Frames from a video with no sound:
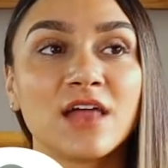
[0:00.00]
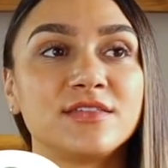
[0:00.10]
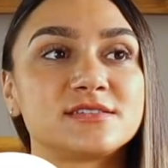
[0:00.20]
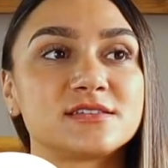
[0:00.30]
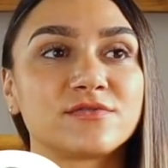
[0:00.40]

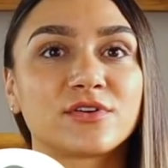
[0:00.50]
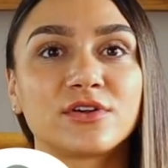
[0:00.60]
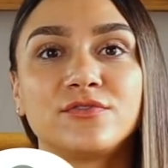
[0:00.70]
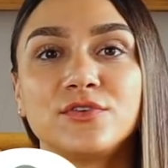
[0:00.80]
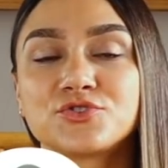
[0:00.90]
This is a
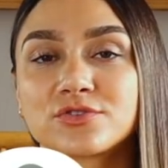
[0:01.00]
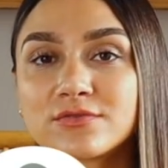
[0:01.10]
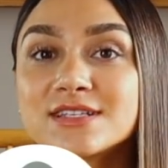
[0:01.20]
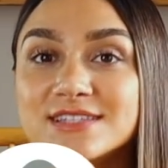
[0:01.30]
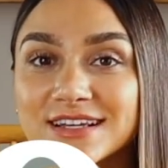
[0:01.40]
very
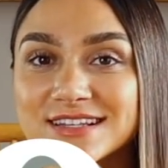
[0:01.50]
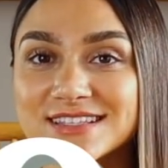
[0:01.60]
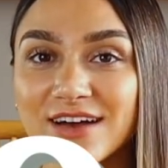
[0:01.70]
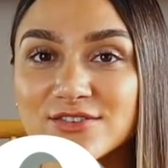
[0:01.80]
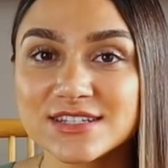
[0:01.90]
futuristic
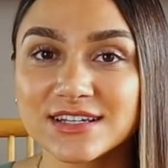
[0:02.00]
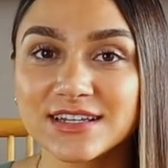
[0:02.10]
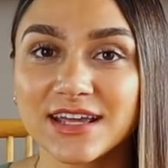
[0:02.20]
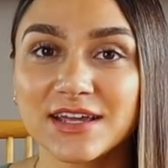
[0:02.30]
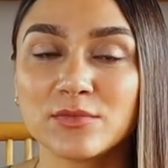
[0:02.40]
sounding
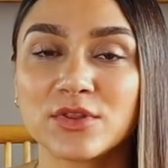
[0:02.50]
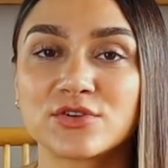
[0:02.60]
name.